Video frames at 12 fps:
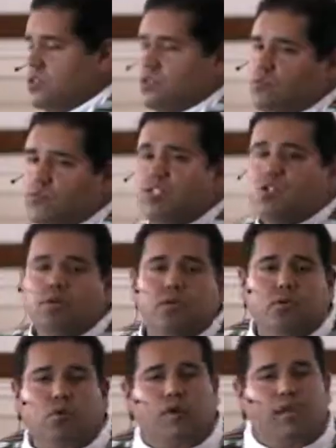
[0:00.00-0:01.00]
We do it
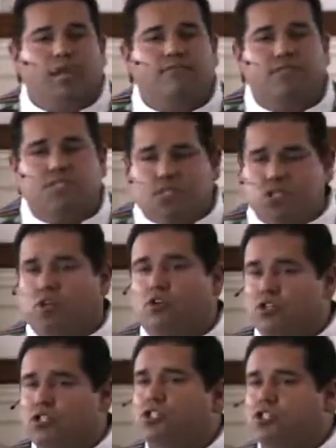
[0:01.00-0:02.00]
through our life as a
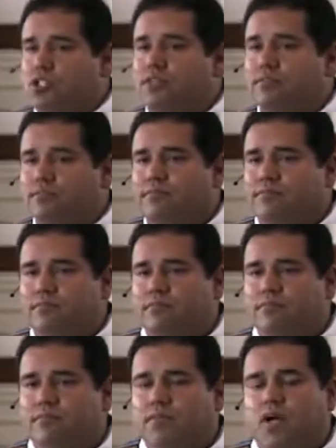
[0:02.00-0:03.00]
church.
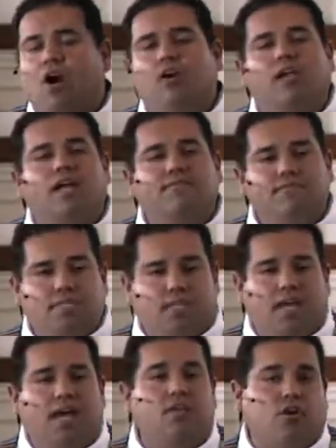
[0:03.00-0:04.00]
Our life
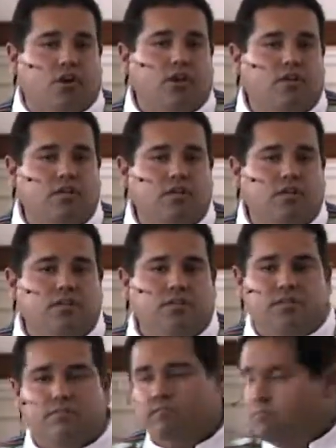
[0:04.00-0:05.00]
together
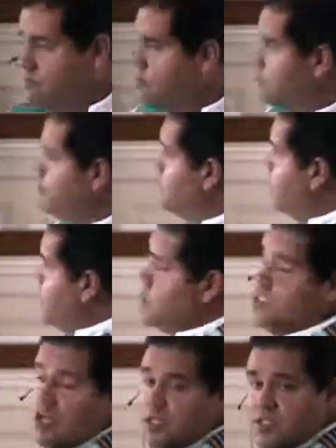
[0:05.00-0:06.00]

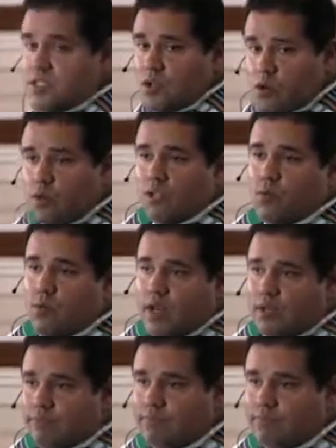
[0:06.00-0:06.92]
exalts the Holy One.